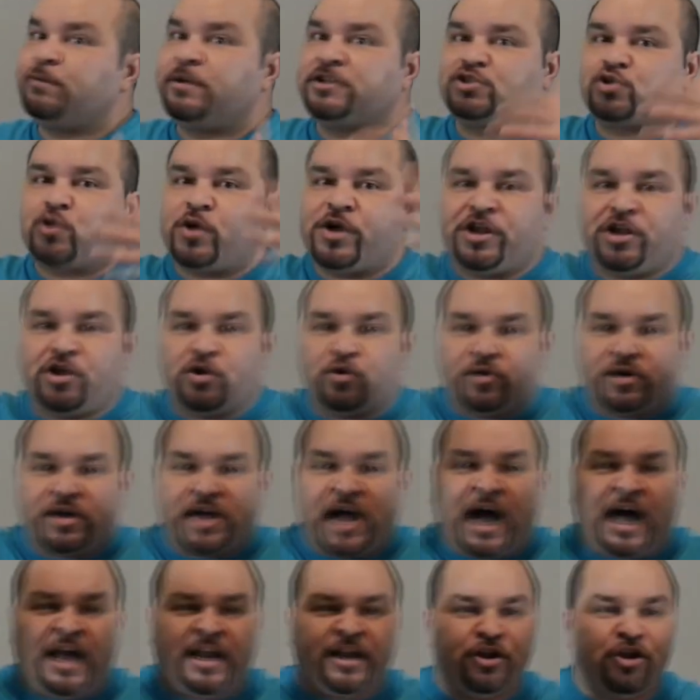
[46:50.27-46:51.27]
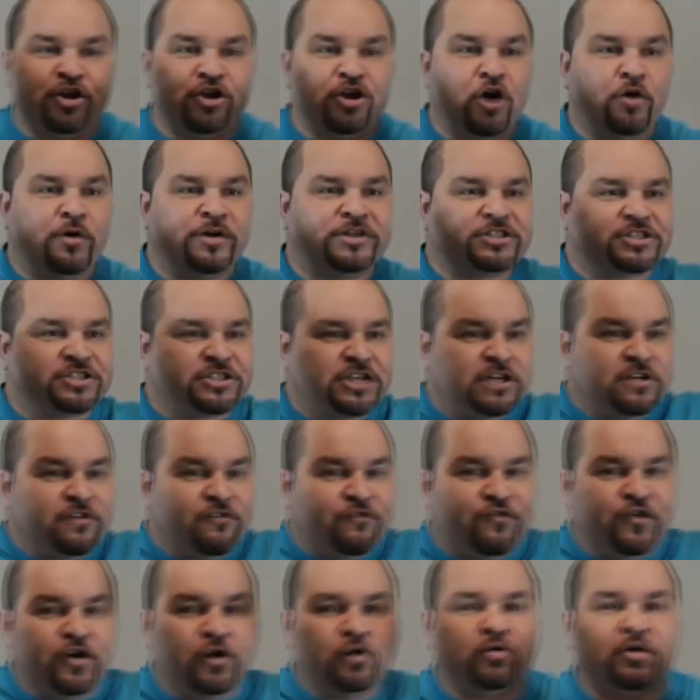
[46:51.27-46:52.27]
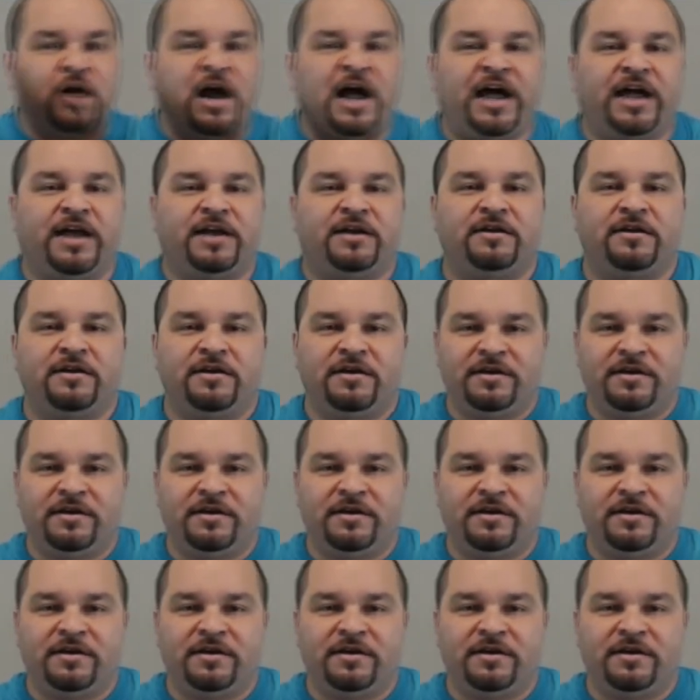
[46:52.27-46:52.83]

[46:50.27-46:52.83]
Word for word: between you and God, and you know it just doesn't feel right.